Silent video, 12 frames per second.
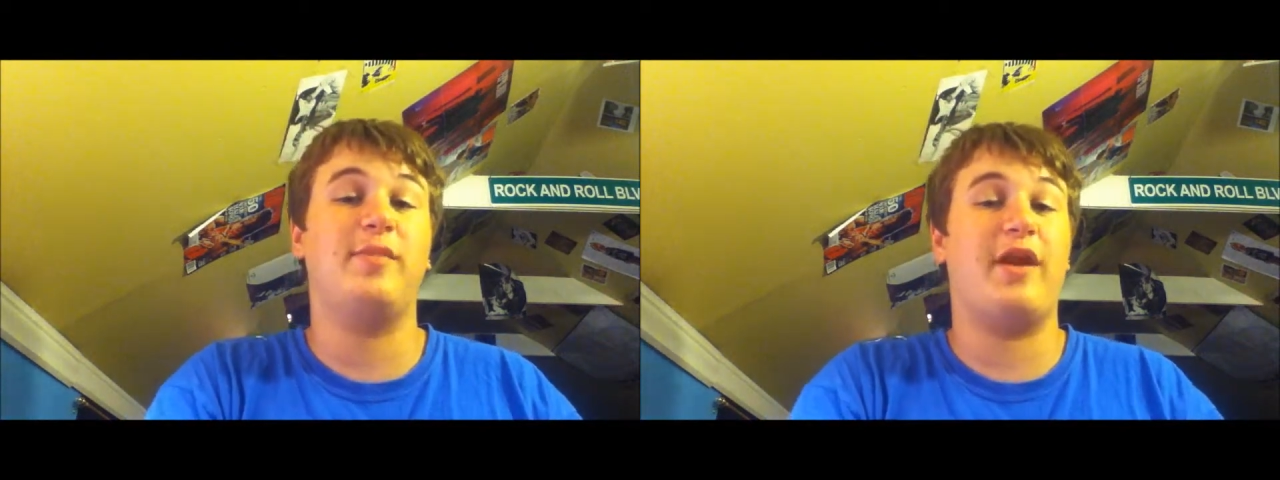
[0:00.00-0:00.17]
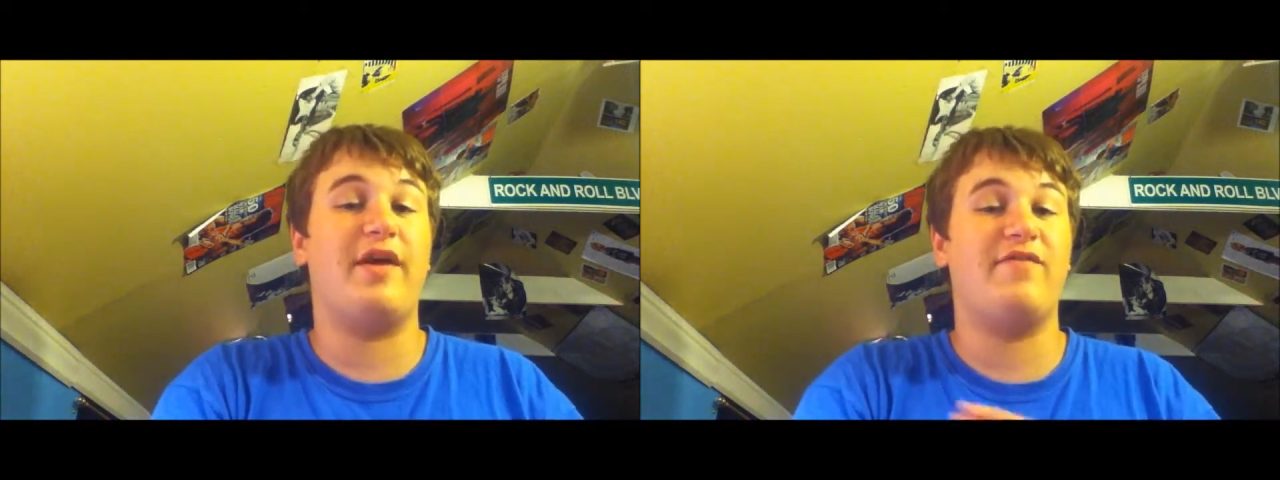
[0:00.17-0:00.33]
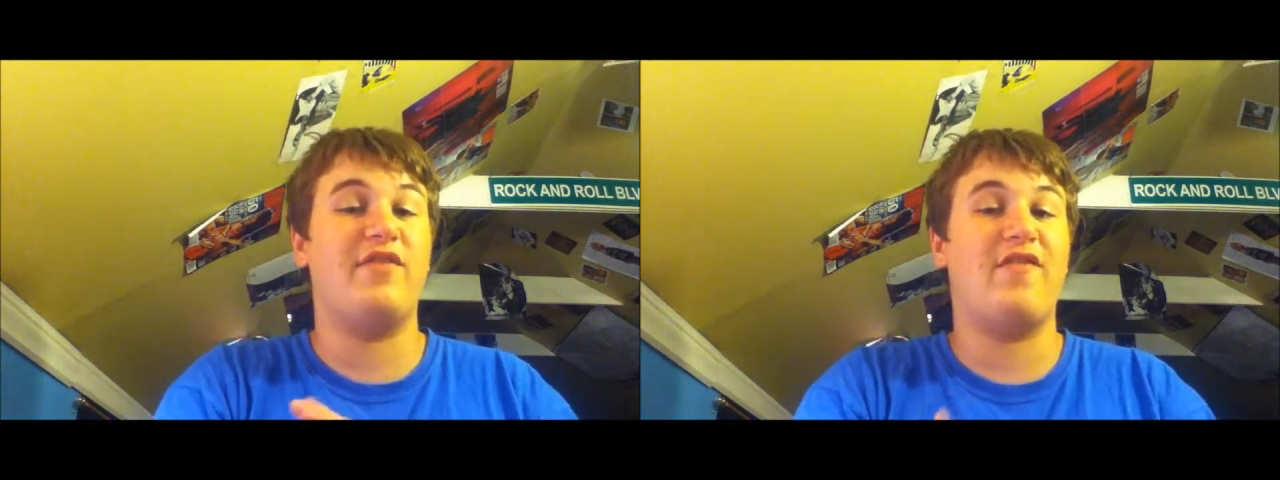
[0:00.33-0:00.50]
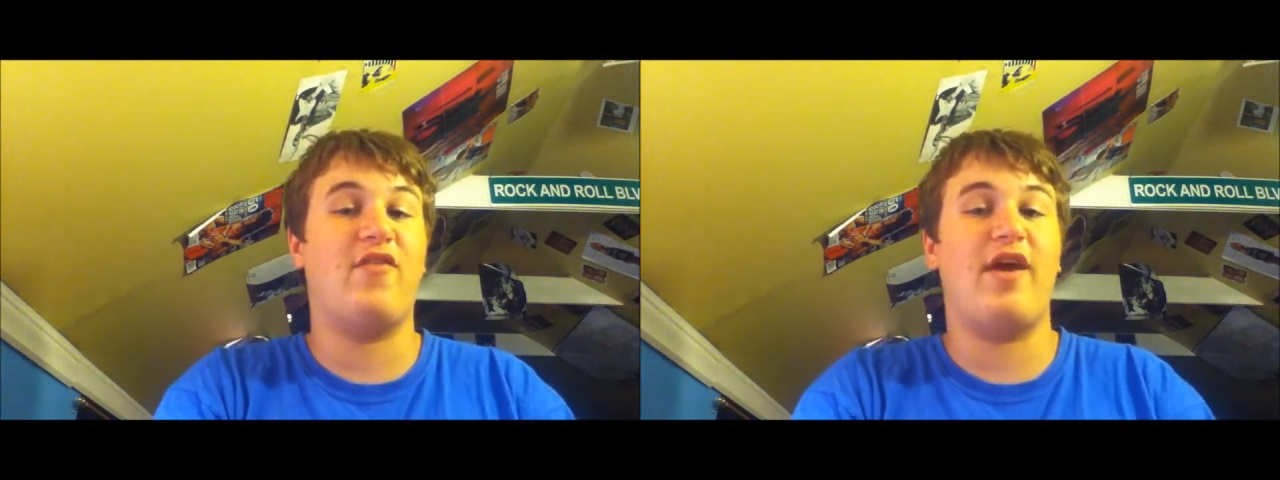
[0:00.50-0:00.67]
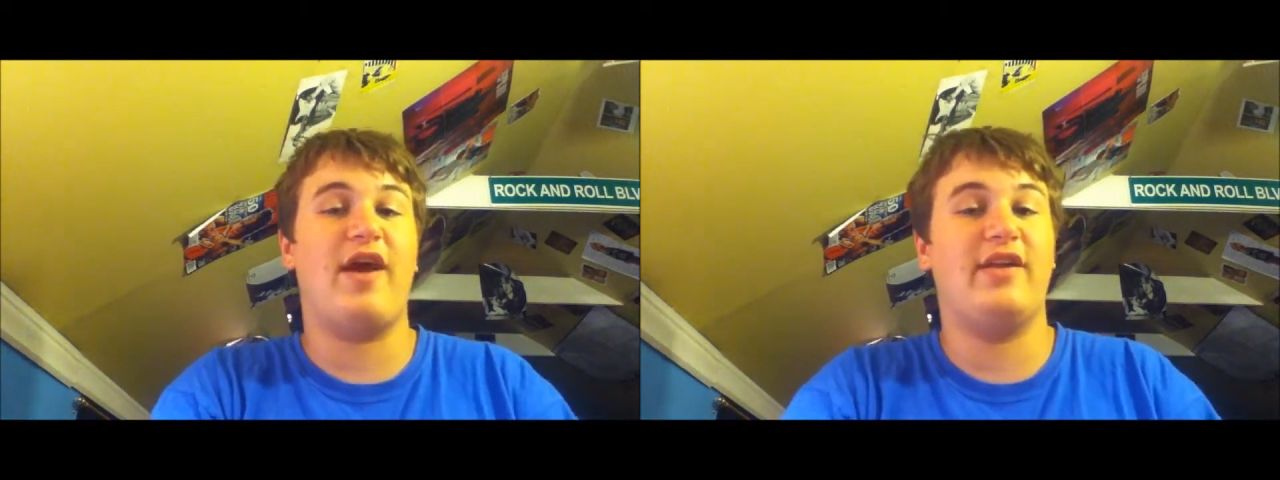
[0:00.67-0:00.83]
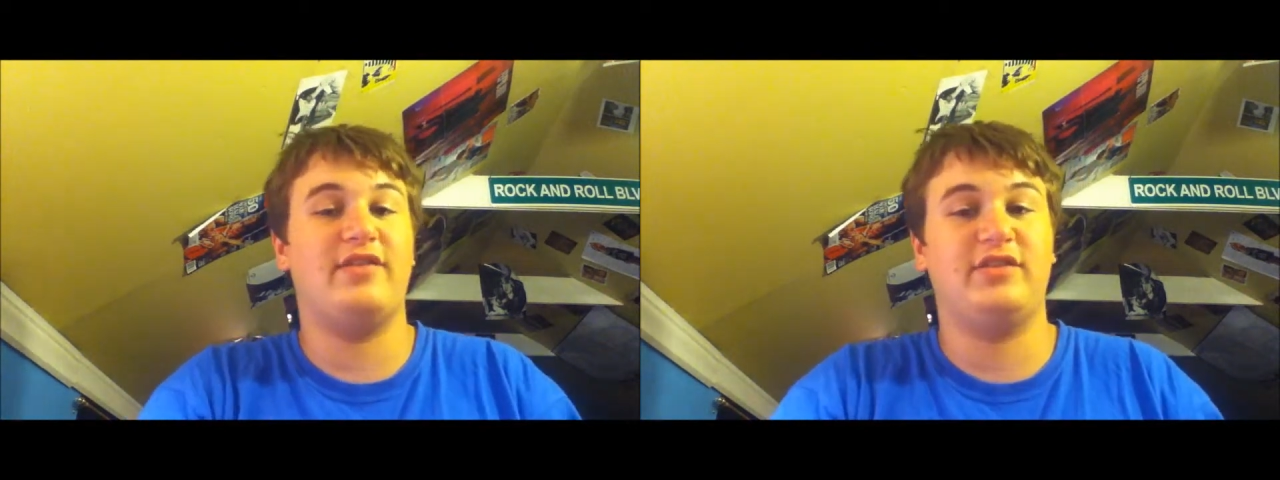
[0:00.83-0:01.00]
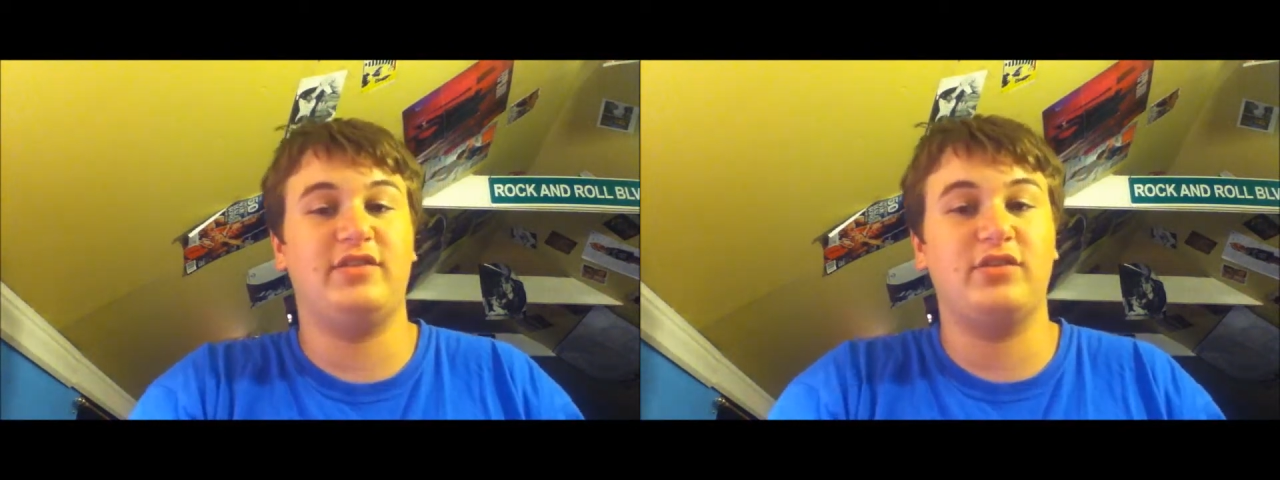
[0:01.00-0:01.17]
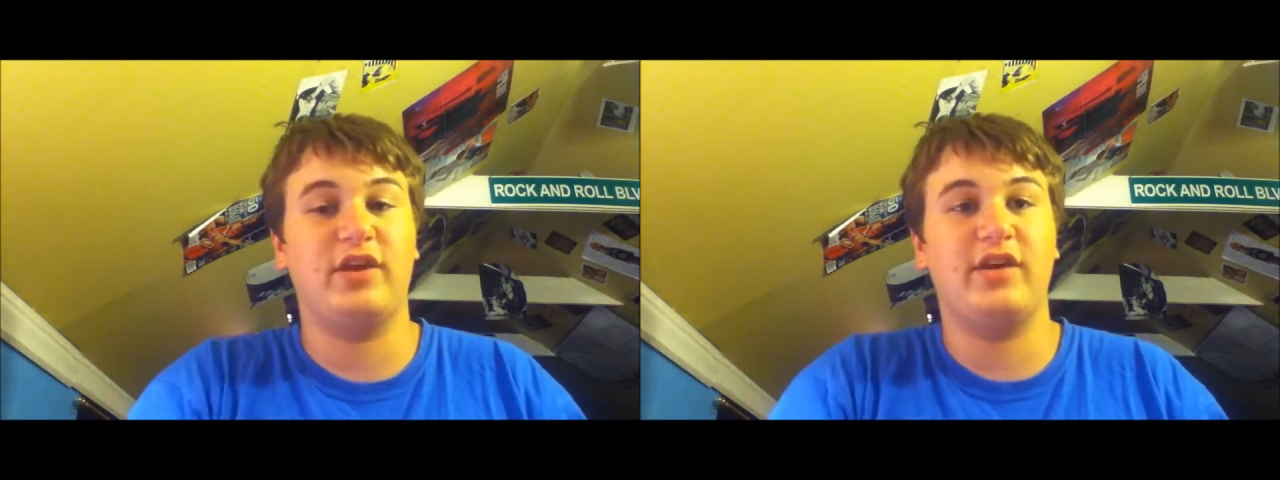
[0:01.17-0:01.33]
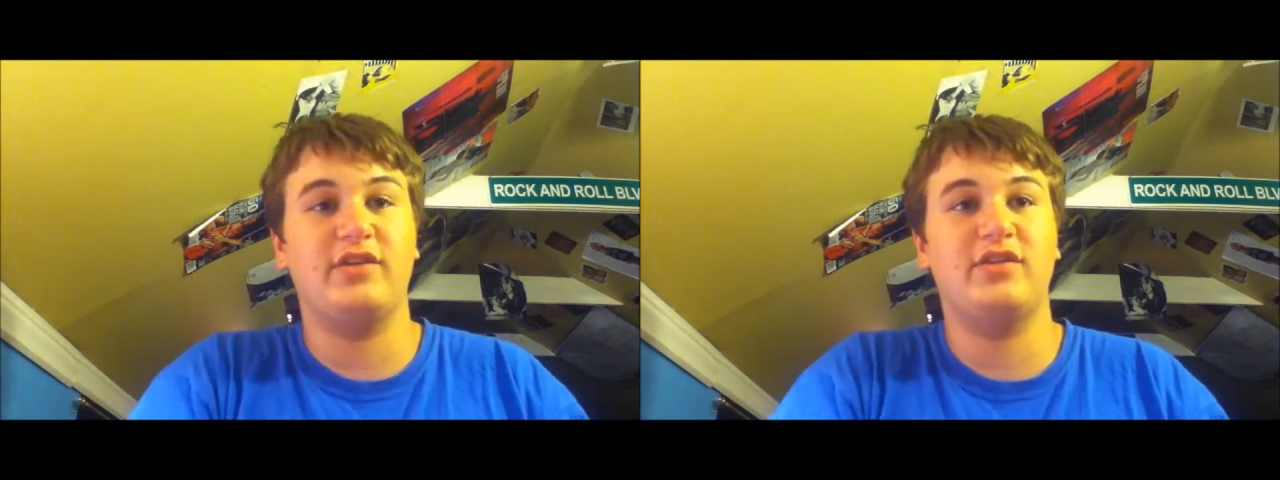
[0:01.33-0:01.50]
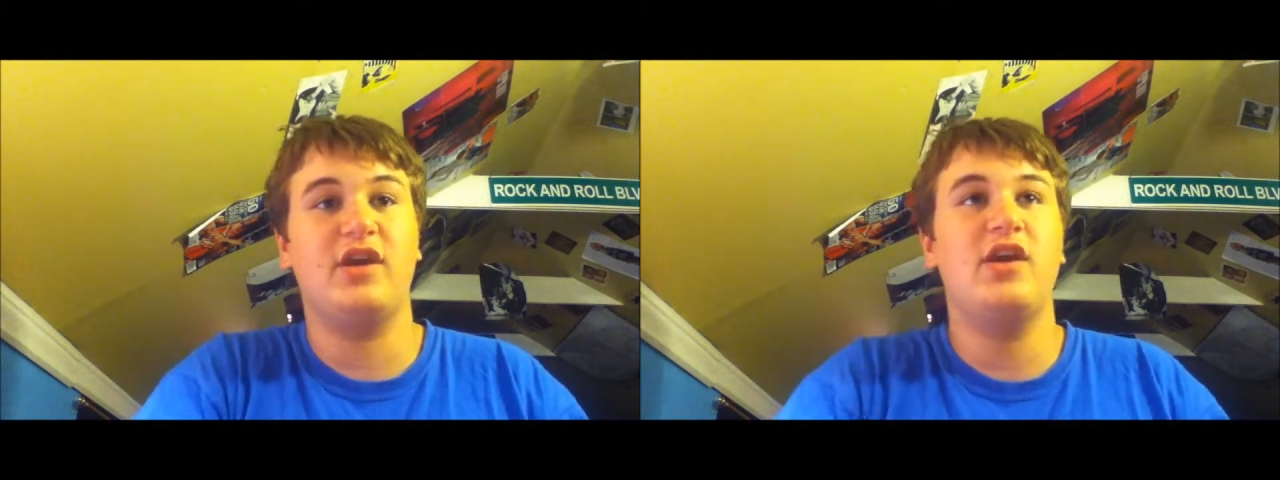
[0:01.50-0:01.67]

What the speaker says: but I've never had a sealed case.